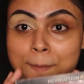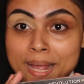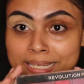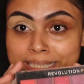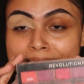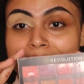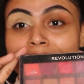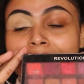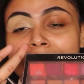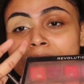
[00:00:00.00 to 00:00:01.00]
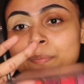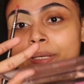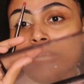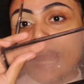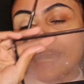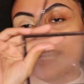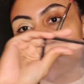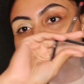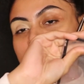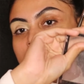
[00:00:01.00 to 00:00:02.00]
palette, and I'll be
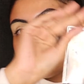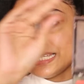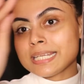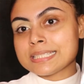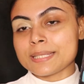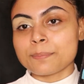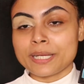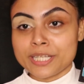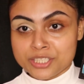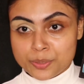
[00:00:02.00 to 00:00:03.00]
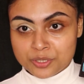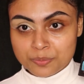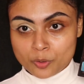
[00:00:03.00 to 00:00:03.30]
adding all the links in my description